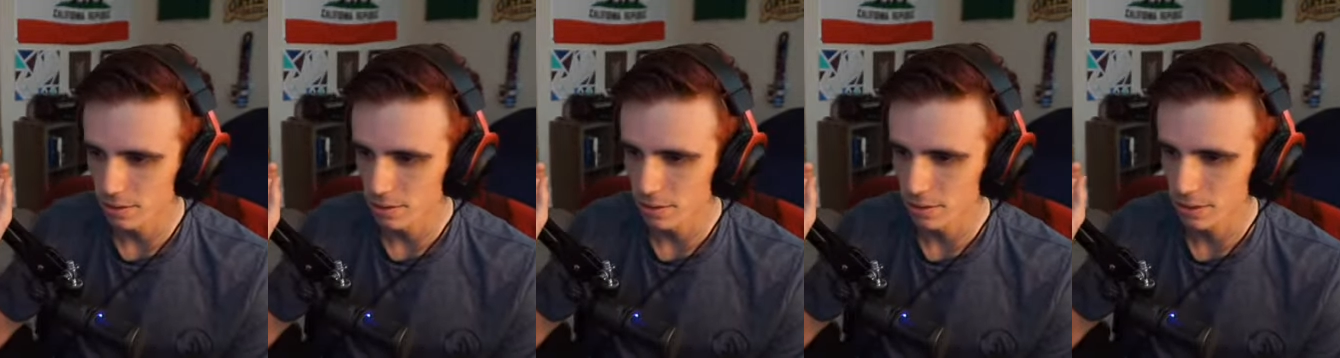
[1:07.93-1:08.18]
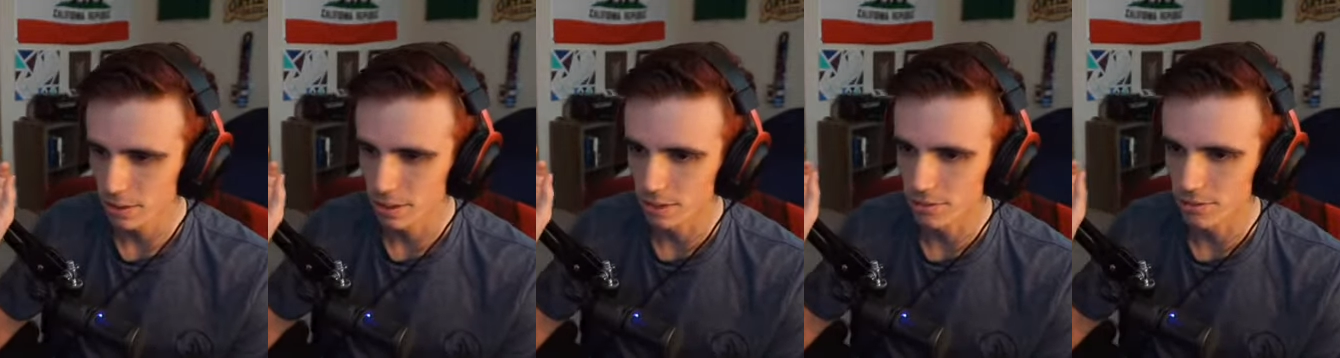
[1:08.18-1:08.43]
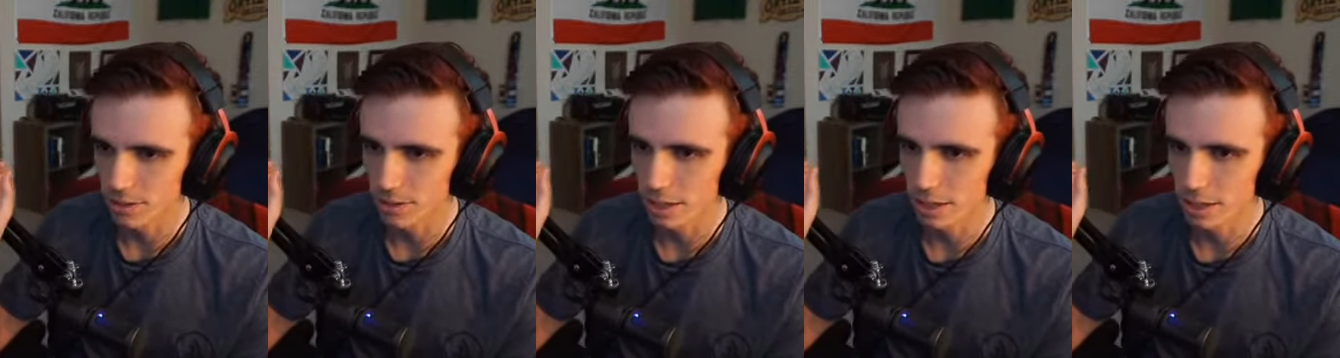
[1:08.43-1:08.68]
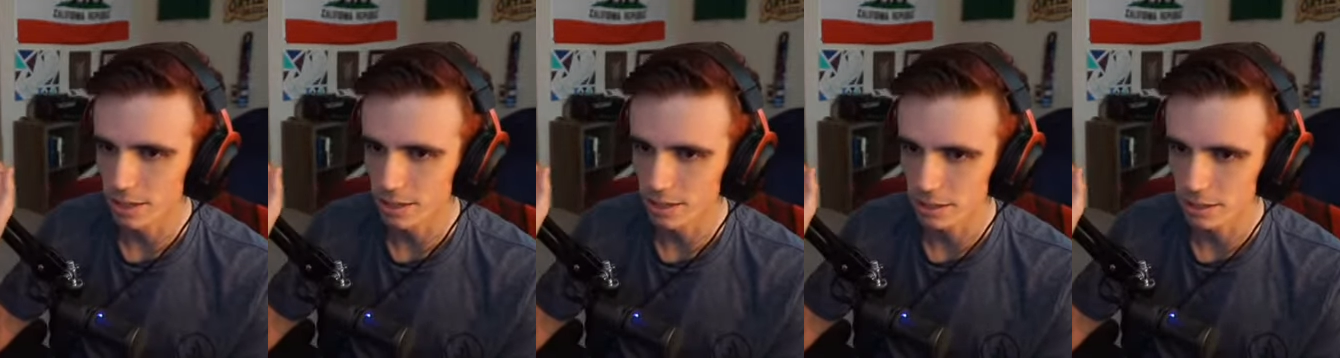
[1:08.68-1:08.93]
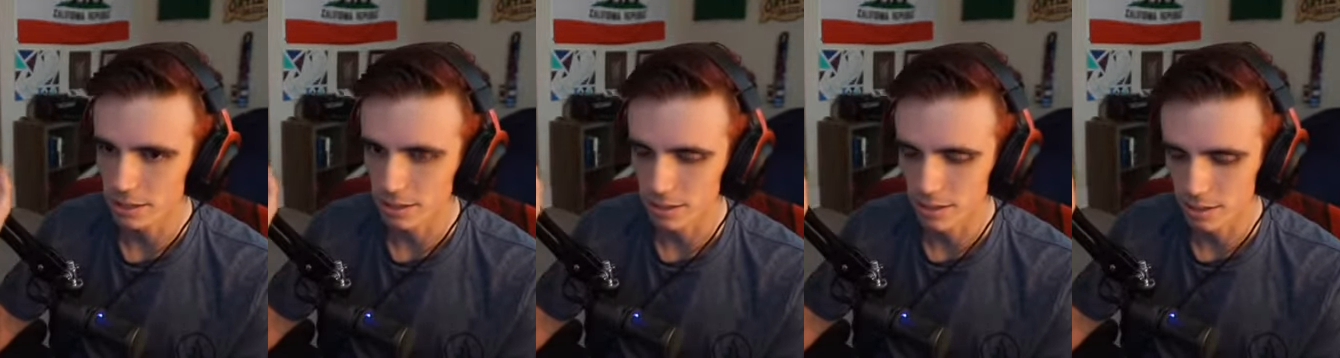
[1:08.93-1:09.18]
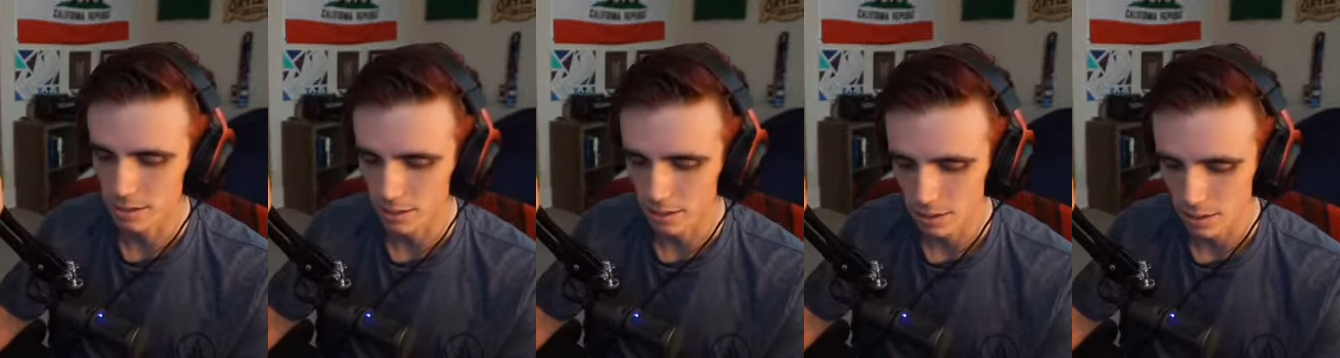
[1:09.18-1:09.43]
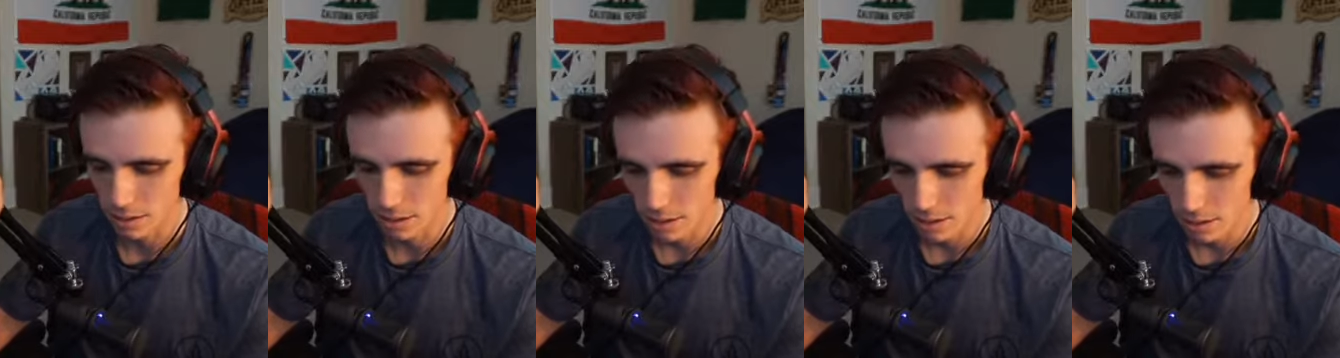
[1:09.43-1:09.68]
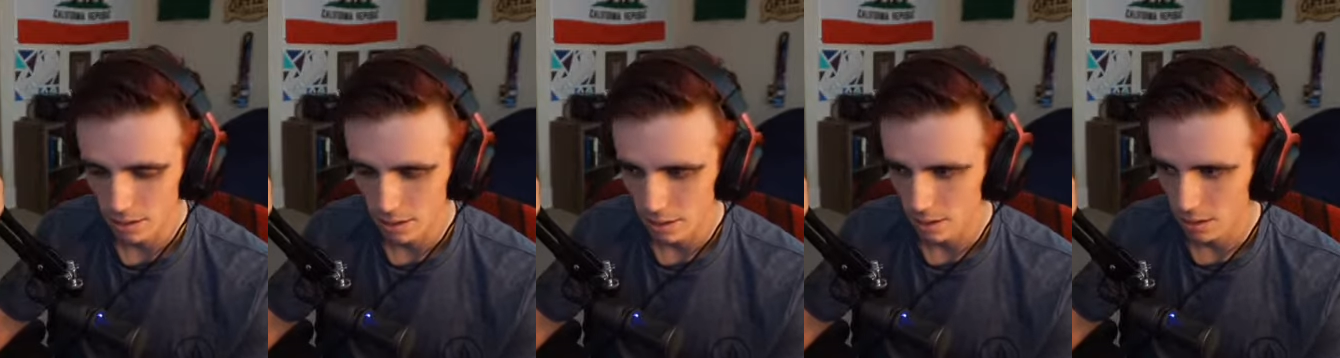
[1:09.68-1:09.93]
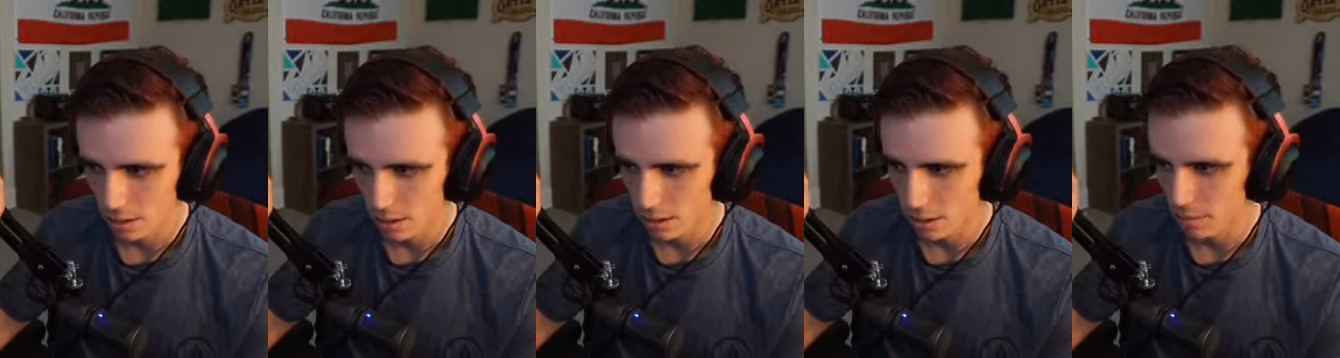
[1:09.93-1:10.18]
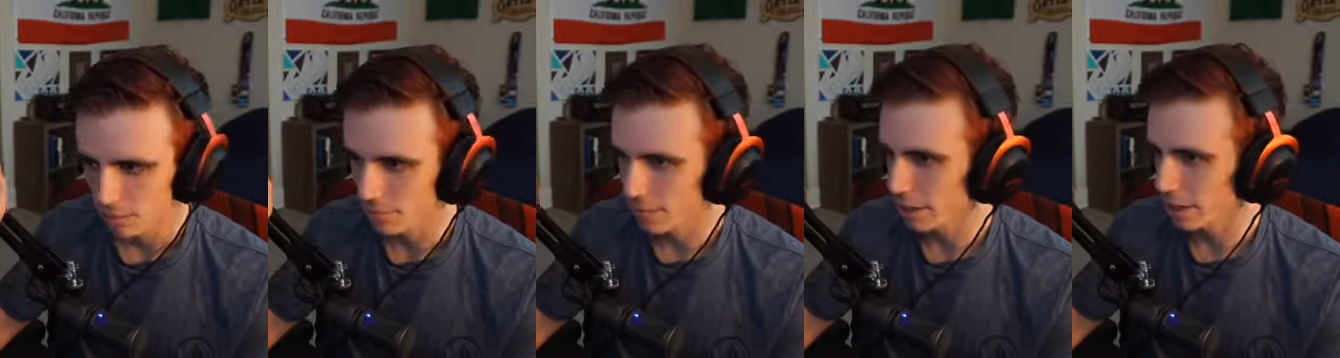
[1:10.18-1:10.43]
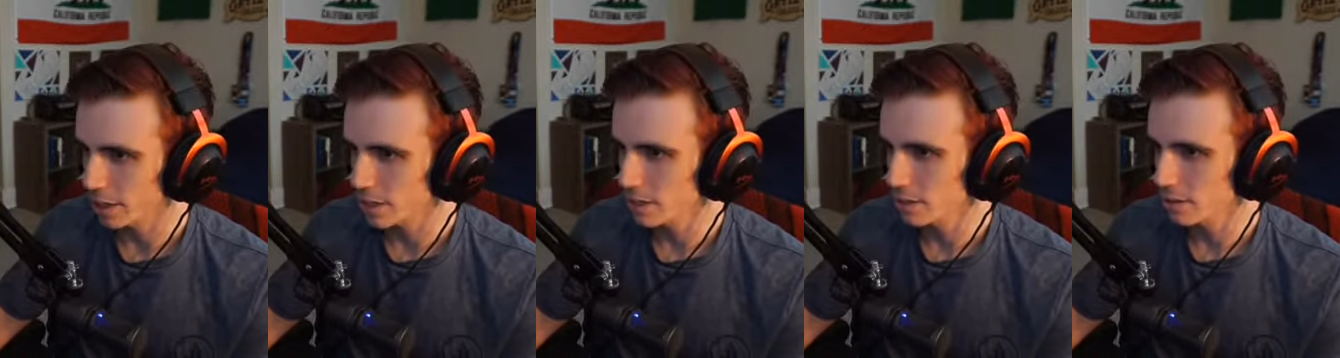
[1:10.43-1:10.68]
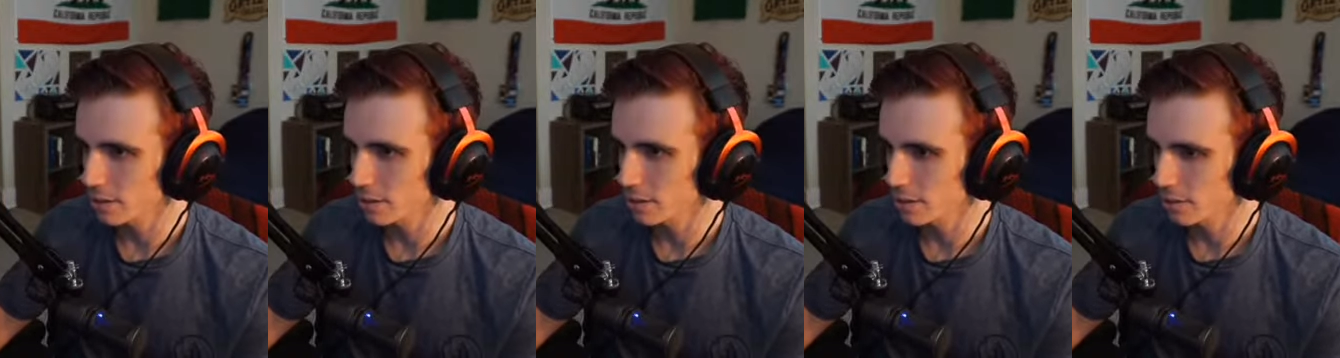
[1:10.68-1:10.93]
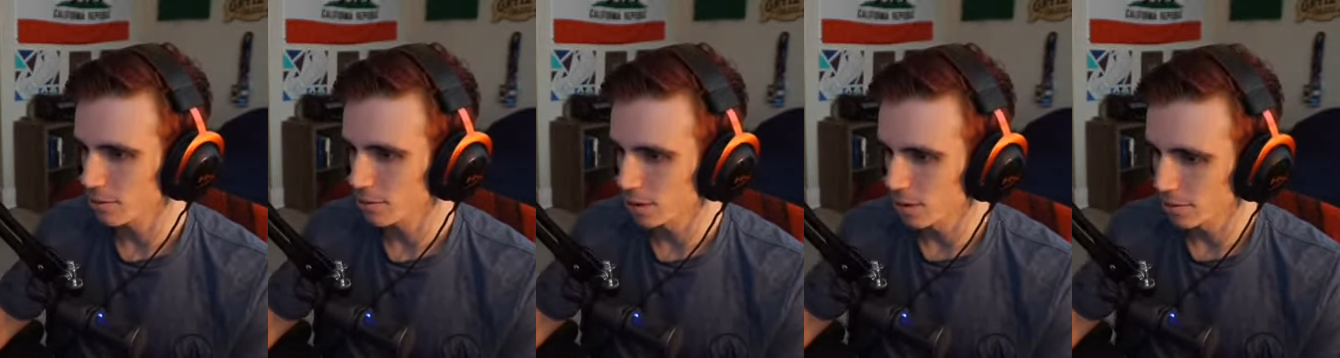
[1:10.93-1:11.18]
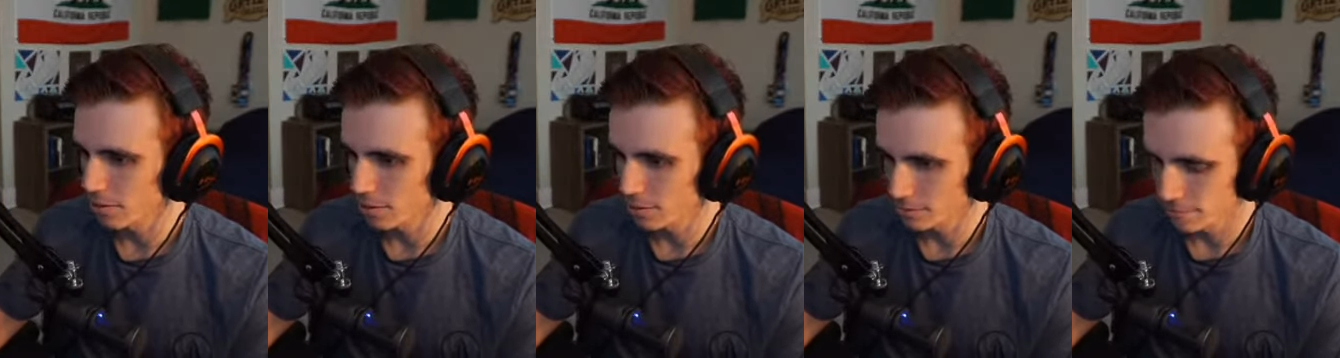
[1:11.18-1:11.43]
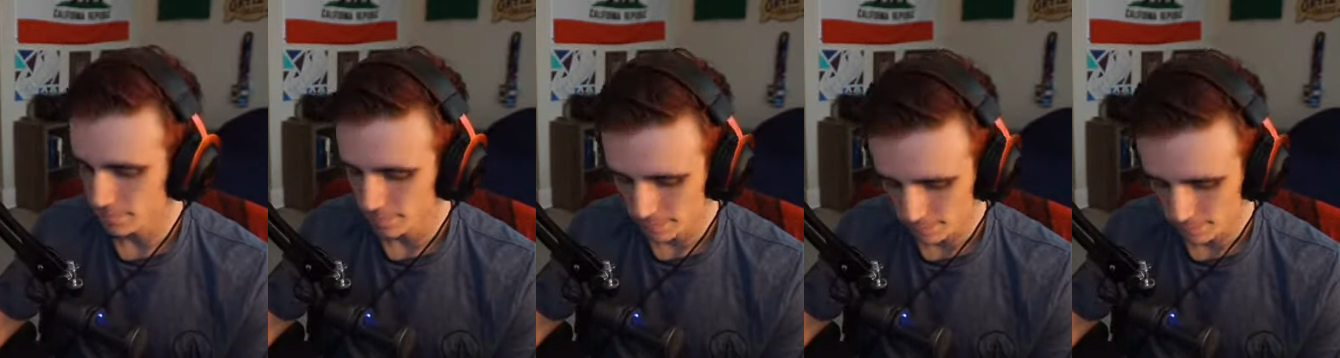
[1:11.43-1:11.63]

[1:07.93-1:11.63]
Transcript: see if he has any infections or whatever.